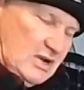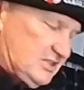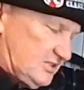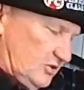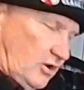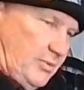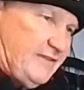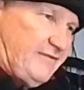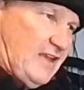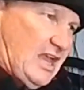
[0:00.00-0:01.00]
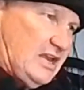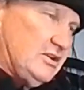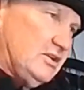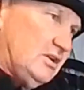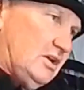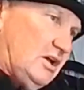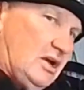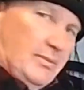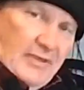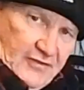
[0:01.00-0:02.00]
ones, not a big fan.
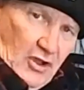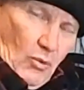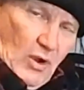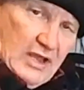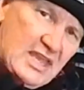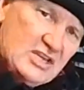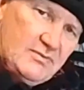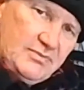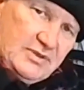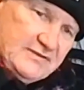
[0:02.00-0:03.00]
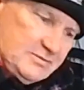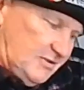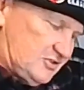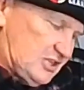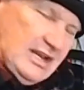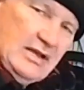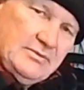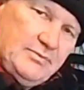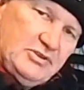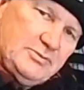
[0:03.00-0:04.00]
If you've got one, give us a bit of a shout
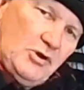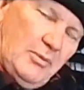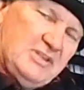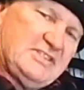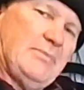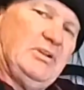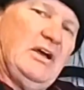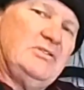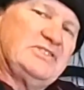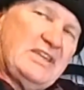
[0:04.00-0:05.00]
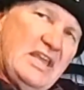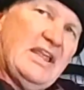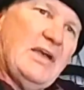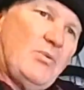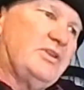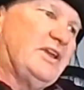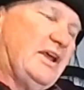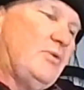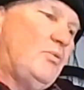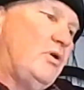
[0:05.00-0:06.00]
out. Put some comments down below. Say they work, they
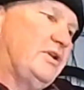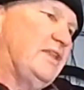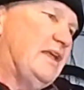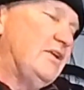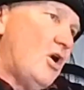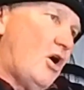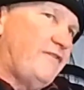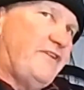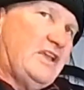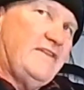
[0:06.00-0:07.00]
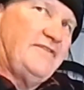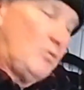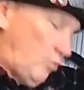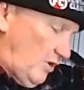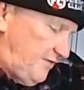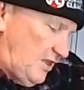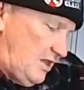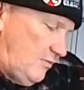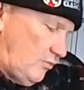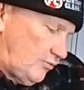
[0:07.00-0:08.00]
don't work, and that. I think if
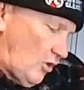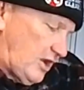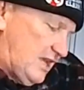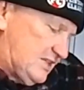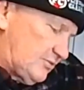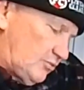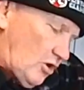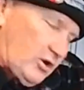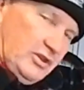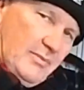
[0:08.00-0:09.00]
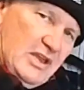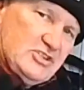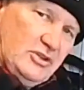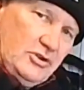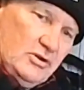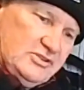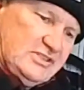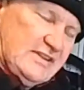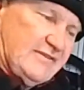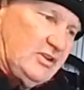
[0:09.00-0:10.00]
the rock hits it right on the mesh, on the cross or
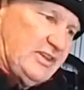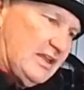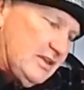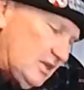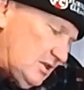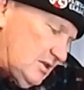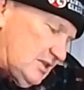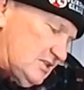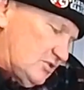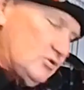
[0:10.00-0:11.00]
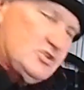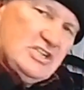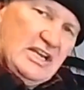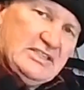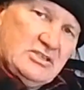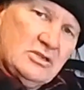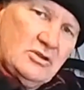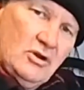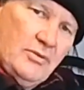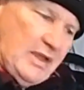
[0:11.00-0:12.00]
something like that, there's a good chance it's
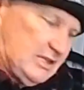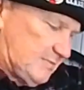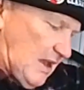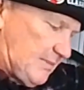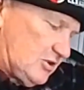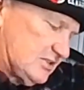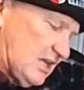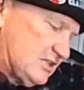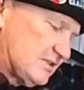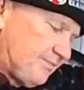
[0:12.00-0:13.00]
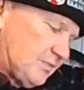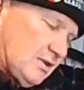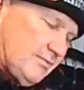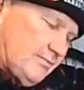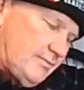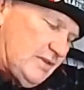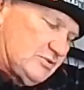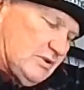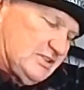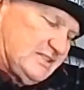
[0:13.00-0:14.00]
going to bounce back, because those
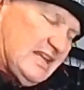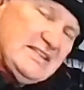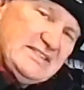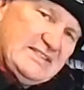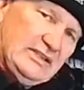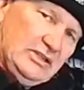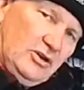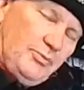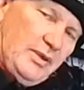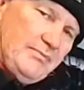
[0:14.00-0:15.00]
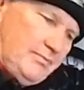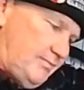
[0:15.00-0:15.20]
mesh ones tend to sit a little bit